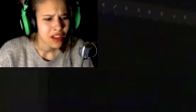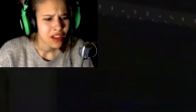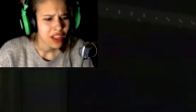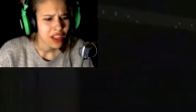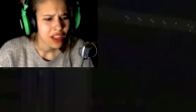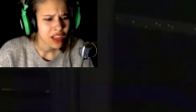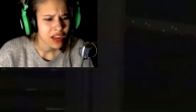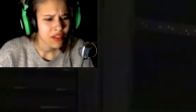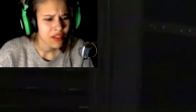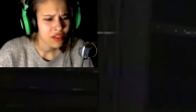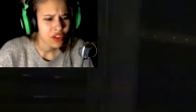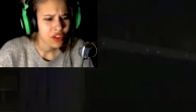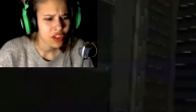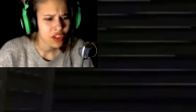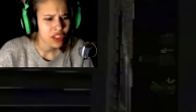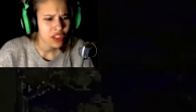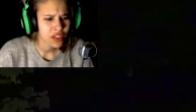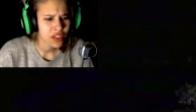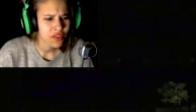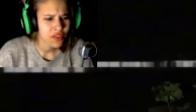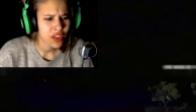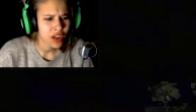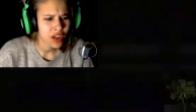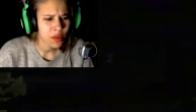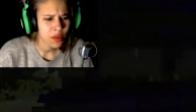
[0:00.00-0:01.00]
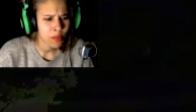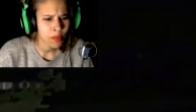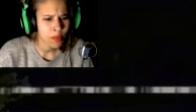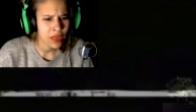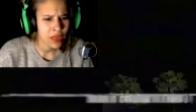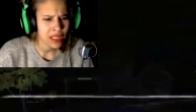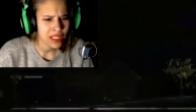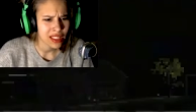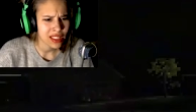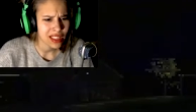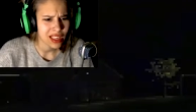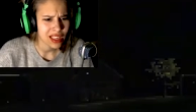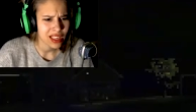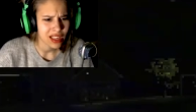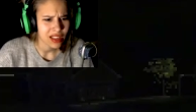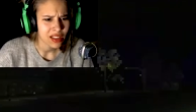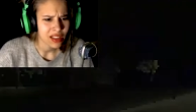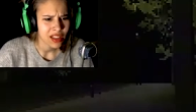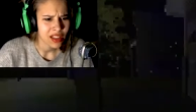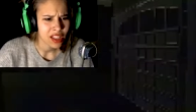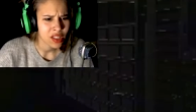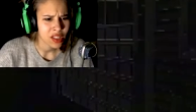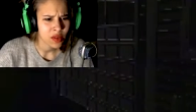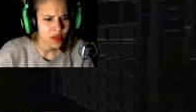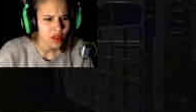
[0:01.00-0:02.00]
They haven't received their pizza!
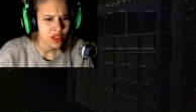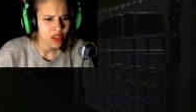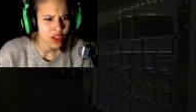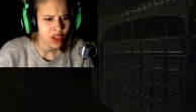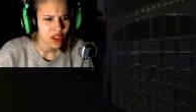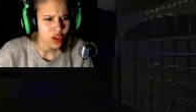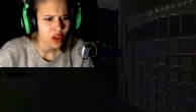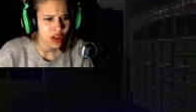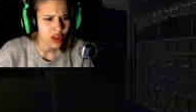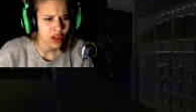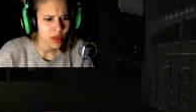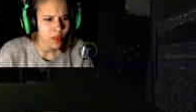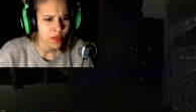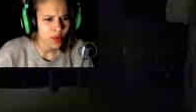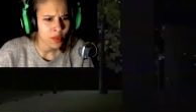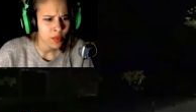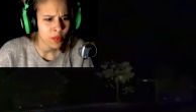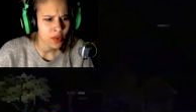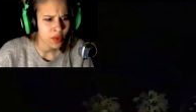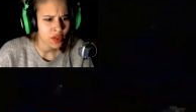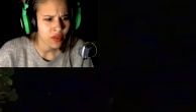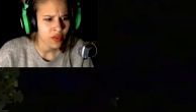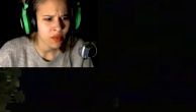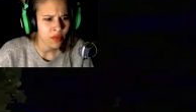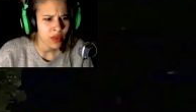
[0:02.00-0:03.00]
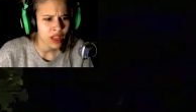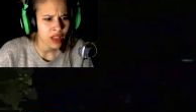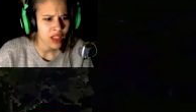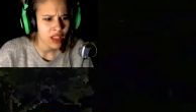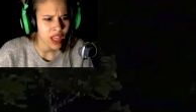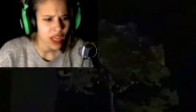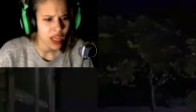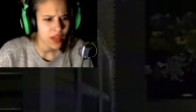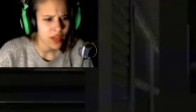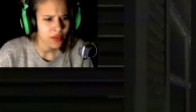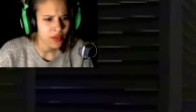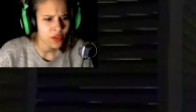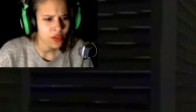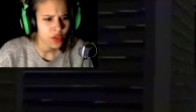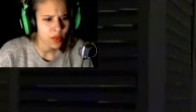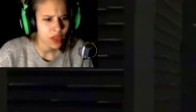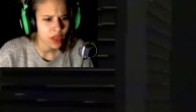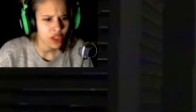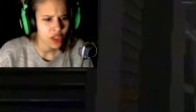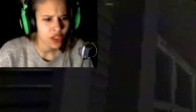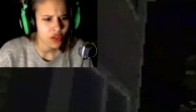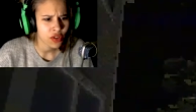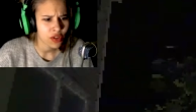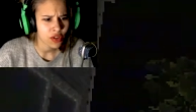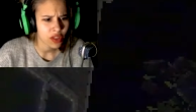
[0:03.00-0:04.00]
That's the only purpose of my life, to
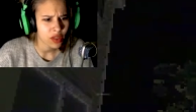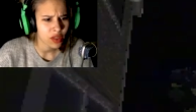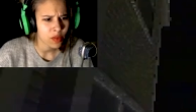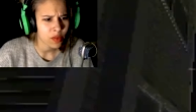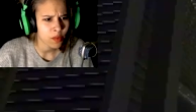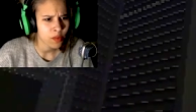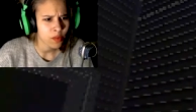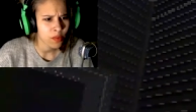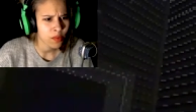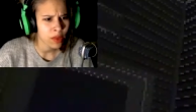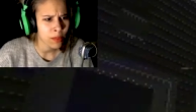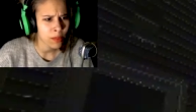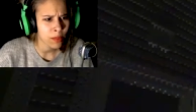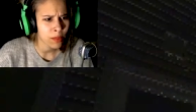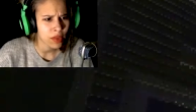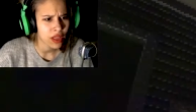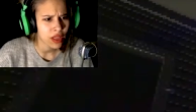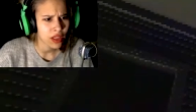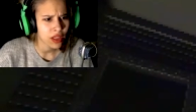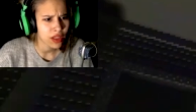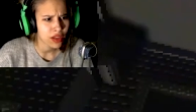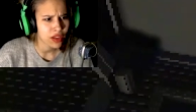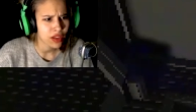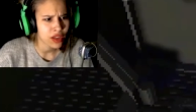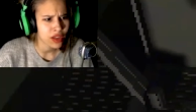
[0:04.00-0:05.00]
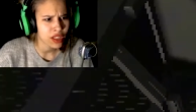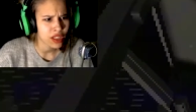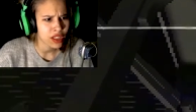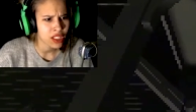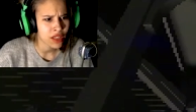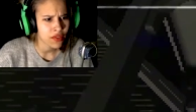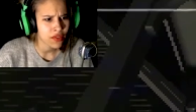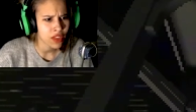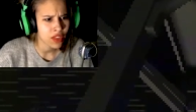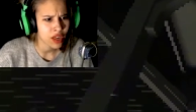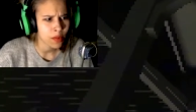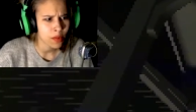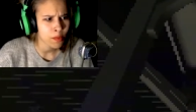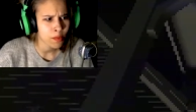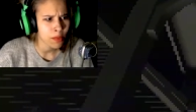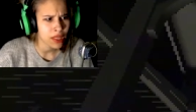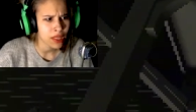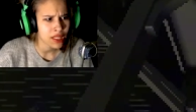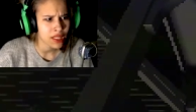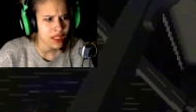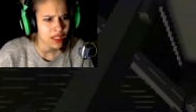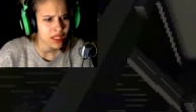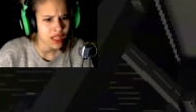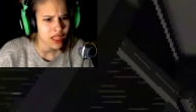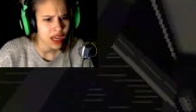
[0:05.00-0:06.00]
make sure that people receive their
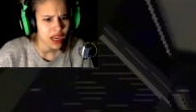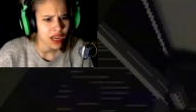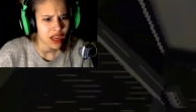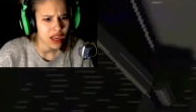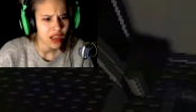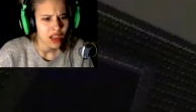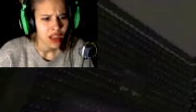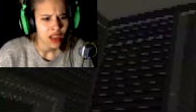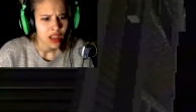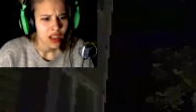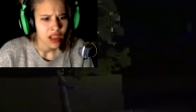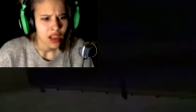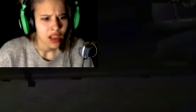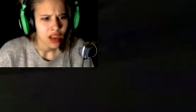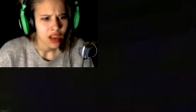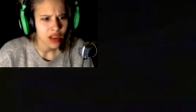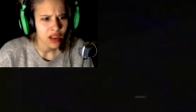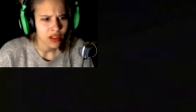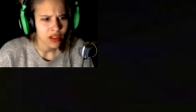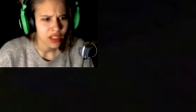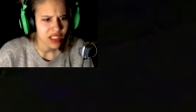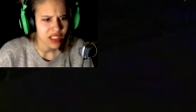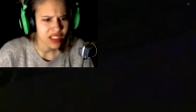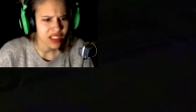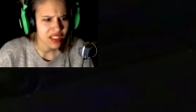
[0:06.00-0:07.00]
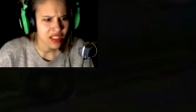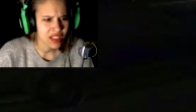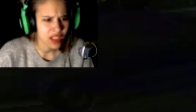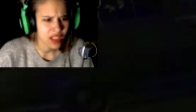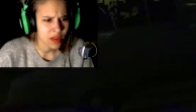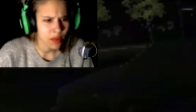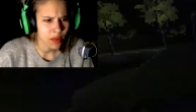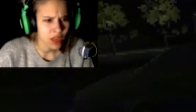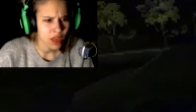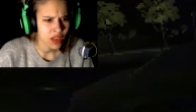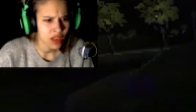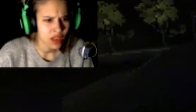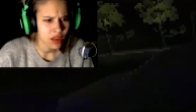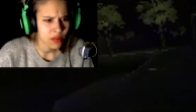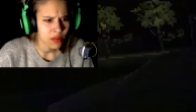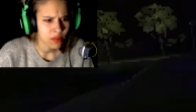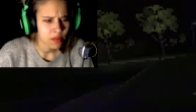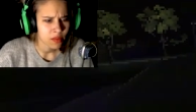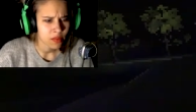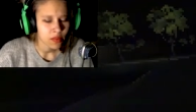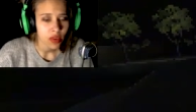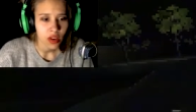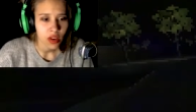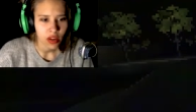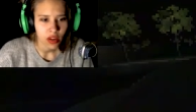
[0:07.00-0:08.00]
pizza! Oh, it's a
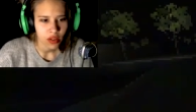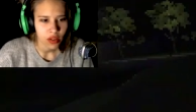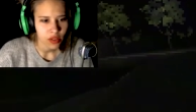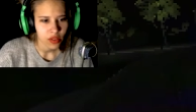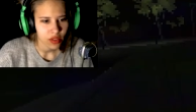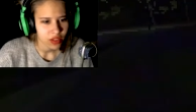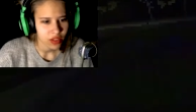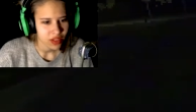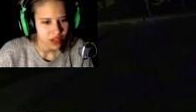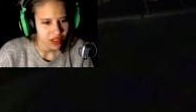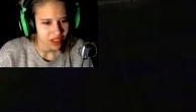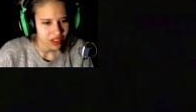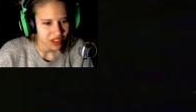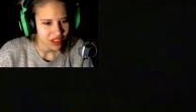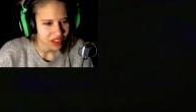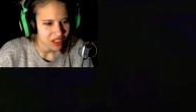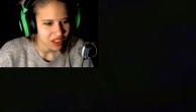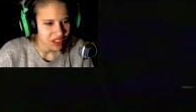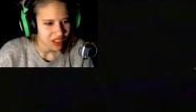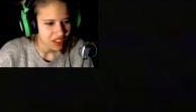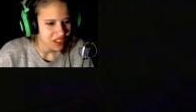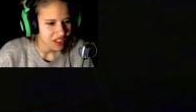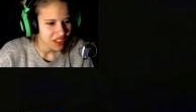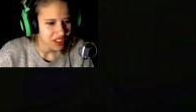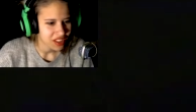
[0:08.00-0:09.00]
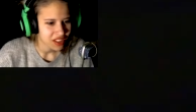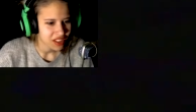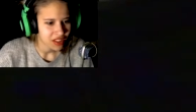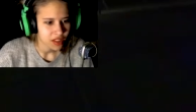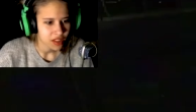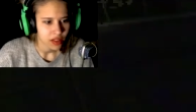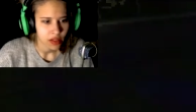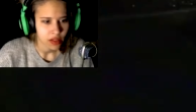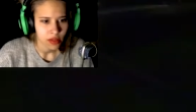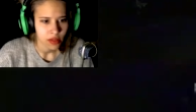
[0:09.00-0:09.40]
meme! Oh, what the...